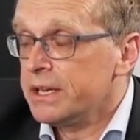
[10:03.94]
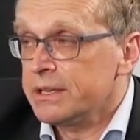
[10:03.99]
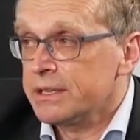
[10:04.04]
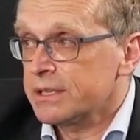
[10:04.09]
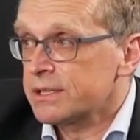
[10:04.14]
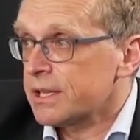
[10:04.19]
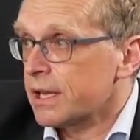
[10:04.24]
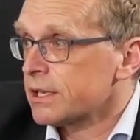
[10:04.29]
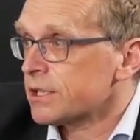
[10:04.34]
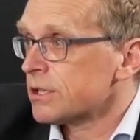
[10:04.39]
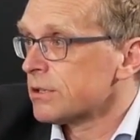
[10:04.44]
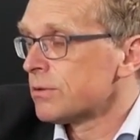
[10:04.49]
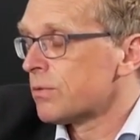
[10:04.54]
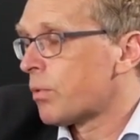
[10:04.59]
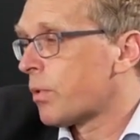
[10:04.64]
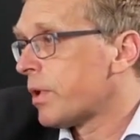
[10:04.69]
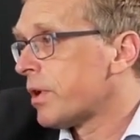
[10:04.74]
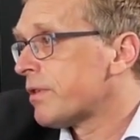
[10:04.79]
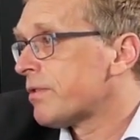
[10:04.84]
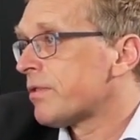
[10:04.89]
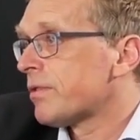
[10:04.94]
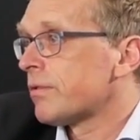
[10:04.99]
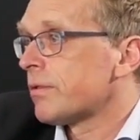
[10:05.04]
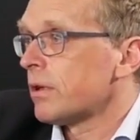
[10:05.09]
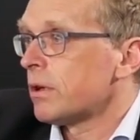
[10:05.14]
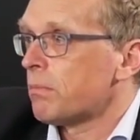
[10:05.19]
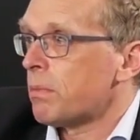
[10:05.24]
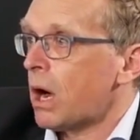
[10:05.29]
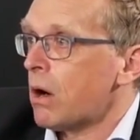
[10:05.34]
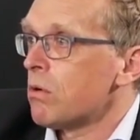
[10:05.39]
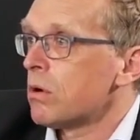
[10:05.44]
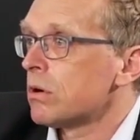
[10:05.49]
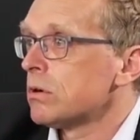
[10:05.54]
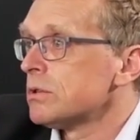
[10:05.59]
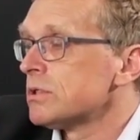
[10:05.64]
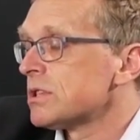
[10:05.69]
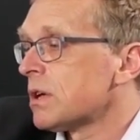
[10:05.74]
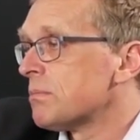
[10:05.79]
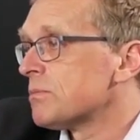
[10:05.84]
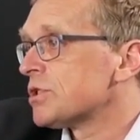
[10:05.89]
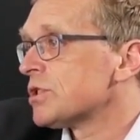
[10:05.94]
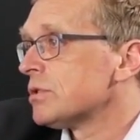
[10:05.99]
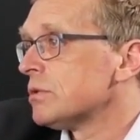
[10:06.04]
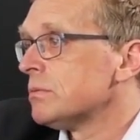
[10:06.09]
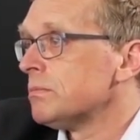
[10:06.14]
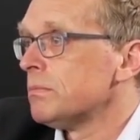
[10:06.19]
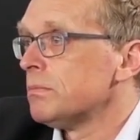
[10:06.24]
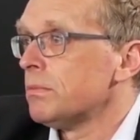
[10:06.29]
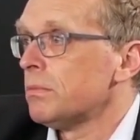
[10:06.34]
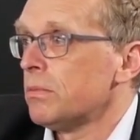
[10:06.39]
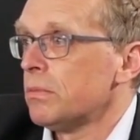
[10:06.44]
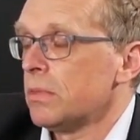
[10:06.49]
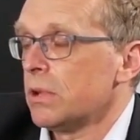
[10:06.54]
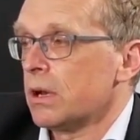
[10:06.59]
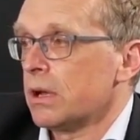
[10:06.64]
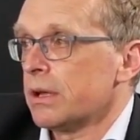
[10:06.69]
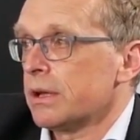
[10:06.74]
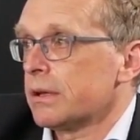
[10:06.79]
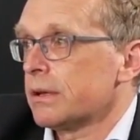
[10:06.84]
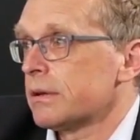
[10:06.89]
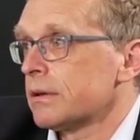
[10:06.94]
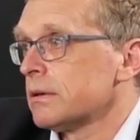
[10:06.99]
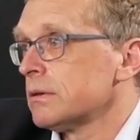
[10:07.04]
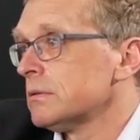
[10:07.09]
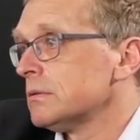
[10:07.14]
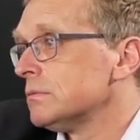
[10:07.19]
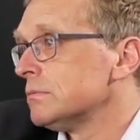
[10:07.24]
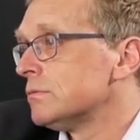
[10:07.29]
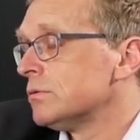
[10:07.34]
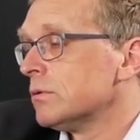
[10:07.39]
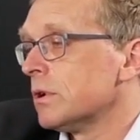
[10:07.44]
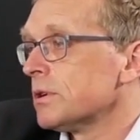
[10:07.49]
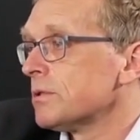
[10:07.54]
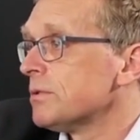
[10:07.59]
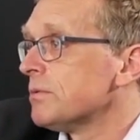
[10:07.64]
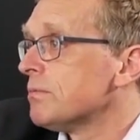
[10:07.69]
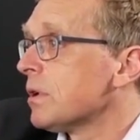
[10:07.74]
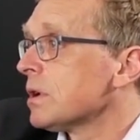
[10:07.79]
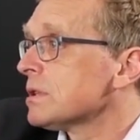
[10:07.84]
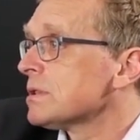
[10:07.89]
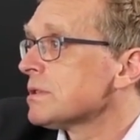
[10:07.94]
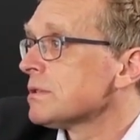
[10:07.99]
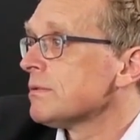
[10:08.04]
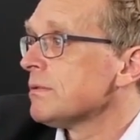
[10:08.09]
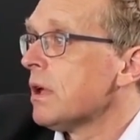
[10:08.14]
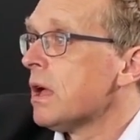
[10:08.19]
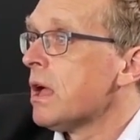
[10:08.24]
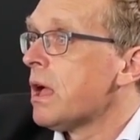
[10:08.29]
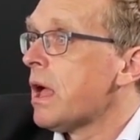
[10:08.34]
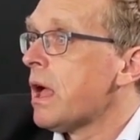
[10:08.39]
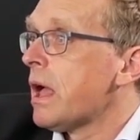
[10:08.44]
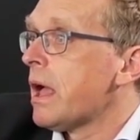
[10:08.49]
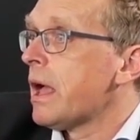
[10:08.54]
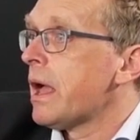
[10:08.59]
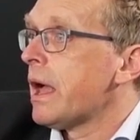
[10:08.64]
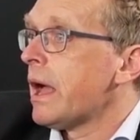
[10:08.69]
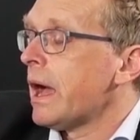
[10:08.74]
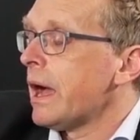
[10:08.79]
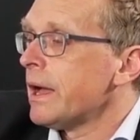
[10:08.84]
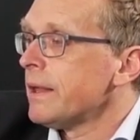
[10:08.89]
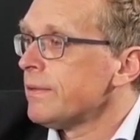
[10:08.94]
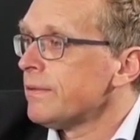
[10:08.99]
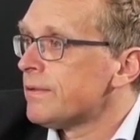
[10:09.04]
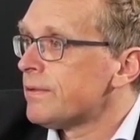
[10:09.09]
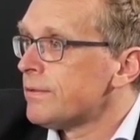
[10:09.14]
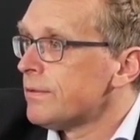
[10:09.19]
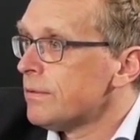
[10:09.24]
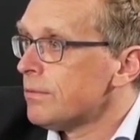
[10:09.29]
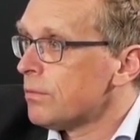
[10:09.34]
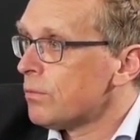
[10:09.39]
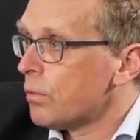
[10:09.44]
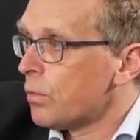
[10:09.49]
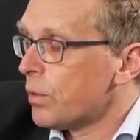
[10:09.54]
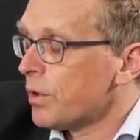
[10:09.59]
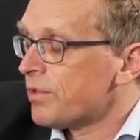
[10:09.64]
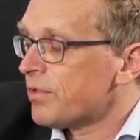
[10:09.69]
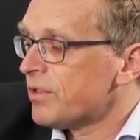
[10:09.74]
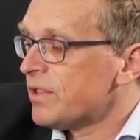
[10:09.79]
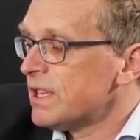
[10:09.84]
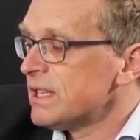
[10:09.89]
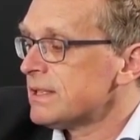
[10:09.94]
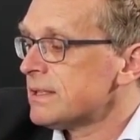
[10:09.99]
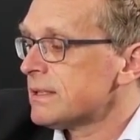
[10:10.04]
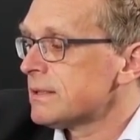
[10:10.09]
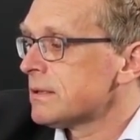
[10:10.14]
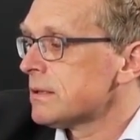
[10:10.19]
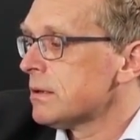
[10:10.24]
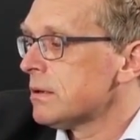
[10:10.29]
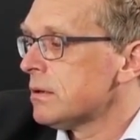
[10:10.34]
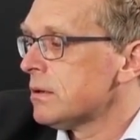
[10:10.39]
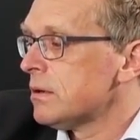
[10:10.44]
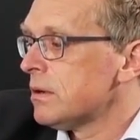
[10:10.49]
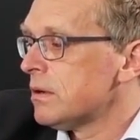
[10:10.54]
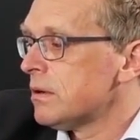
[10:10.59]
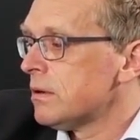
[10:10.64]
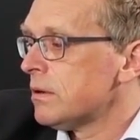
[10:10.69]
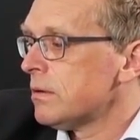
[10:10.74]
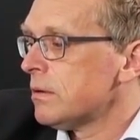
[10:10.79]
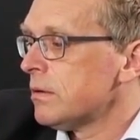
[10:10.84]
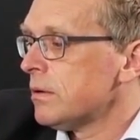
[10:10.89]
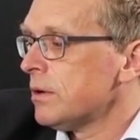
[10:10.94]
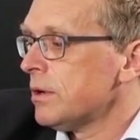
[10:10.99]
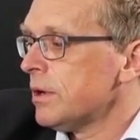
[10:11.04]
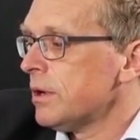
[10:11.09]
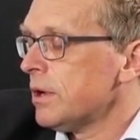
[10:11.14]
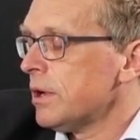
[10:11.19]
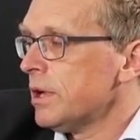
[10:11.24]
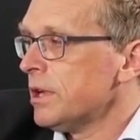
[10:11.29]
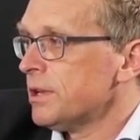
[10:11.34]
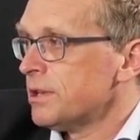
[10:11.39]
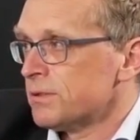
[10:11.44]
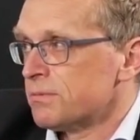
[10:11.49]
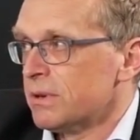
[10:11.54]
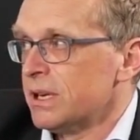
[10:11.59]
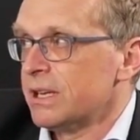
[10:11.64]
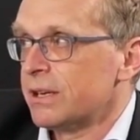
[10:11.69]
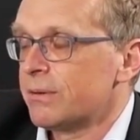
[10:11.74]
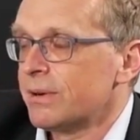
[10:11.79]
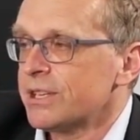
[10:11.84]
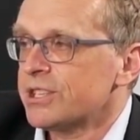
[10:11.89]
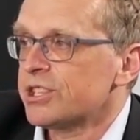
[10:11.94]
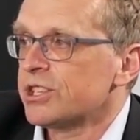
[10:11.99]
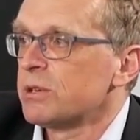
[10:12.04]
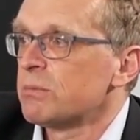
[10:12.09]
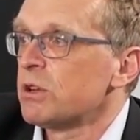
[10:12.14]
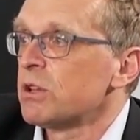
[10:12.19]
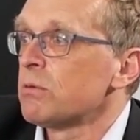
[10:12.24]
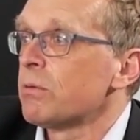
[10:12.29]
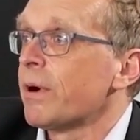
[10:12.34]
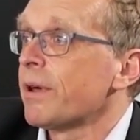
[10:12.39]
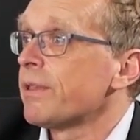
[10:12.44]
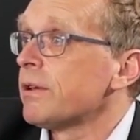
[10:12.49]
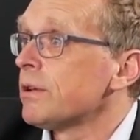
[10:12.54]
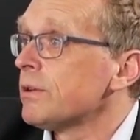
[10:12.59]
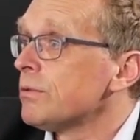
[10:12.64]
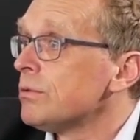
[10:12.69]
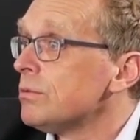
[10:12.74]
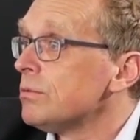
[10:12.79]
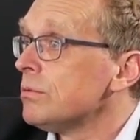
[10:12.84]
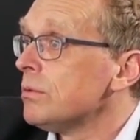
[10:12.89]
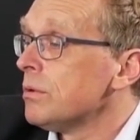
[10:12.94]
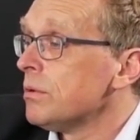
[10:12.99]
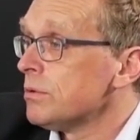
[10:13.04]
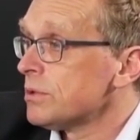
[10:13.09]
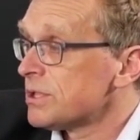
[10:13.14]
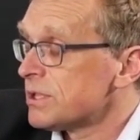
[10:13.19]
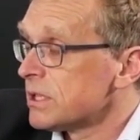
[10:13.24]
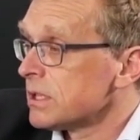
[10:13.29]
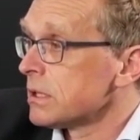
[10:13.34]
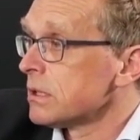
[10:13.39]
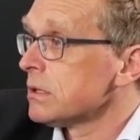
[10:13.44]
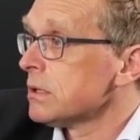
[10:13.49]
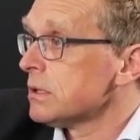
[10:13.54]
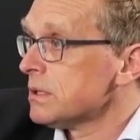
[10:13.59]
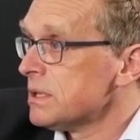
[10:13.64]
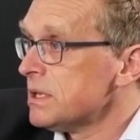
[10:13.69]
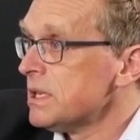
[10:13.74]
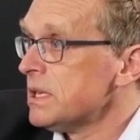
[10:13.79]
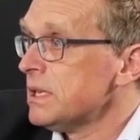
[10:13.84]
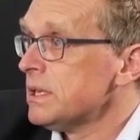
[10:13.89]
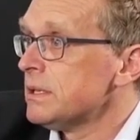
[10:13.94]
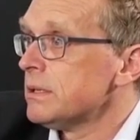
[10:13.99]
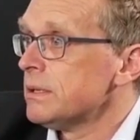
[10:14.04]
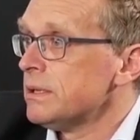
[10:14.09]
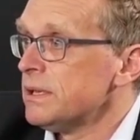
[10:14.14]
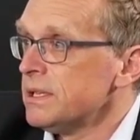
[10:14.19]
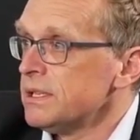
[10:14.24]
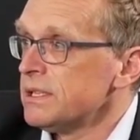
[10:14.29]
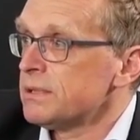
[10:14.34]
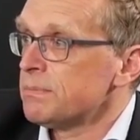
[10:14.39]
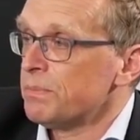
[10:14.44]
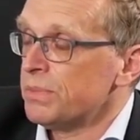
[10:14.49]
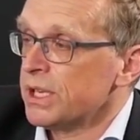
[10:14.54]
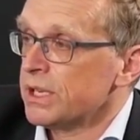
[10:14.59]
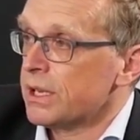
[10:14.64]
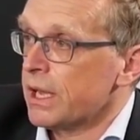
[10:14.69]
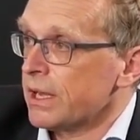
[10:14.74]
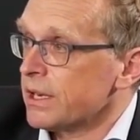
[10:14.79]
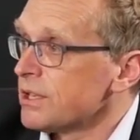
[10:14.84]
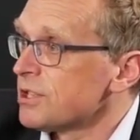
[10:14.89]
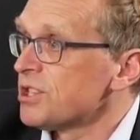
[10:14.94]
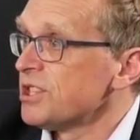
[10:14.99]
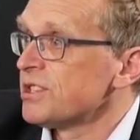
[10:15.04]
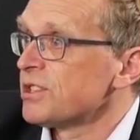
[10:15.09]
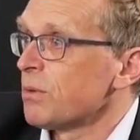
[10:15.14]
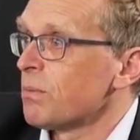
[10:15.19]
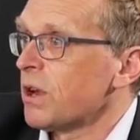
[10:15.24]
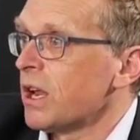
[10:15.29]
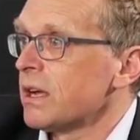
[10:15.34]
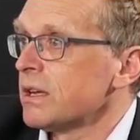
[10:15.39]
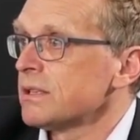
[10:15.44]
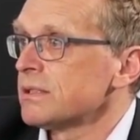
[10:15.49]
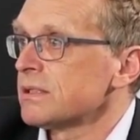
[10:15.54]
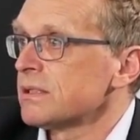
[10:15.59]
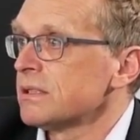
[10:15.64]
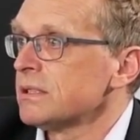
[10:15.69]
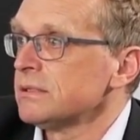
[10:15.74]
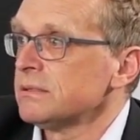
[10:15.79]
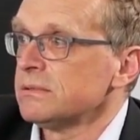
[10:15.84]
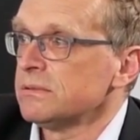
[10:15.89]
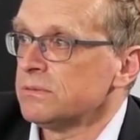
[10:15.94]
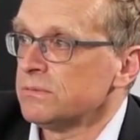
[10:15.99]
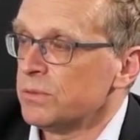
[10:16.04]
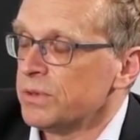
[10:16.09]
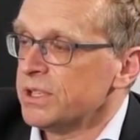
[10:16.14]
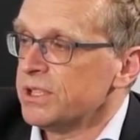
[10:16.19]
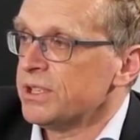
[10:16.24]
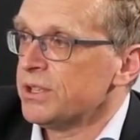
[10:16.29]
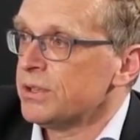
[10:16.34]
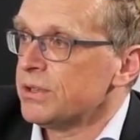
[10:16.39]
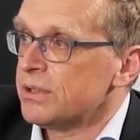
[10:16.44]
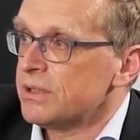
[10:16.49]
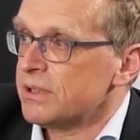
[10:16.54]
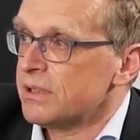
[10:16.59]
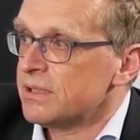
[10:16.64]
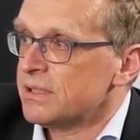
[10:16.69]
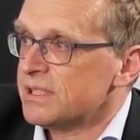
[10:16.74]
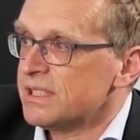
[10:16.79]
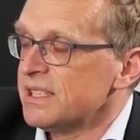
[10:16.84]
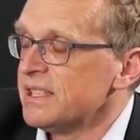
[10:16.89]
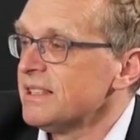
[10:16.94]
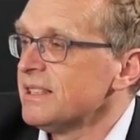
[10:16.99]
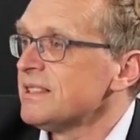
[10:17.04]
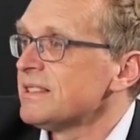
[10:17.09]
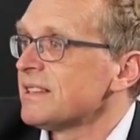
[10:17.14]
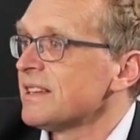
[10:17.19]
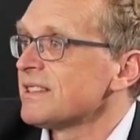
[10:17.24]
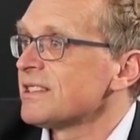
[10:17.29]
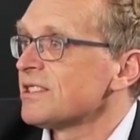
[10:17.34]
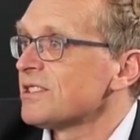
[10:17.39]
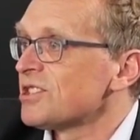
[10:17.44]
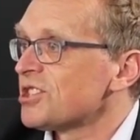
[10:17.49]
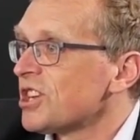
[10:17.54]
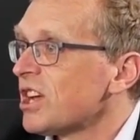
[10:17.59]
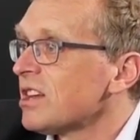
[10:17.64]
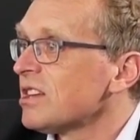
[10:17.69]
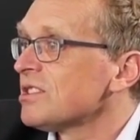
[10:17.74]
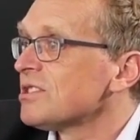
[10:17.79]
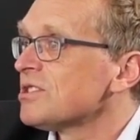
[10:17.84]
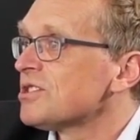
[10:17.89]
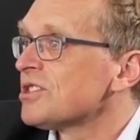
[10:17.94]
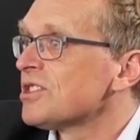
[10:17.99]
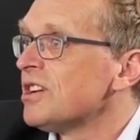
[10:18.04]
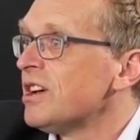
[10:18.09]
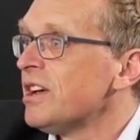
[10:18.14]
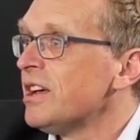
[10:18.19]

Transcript: intersection with a power consumption like 200 watts. And with this, it is really questionable whether you still need these big energy supplies. And we see this as a challenge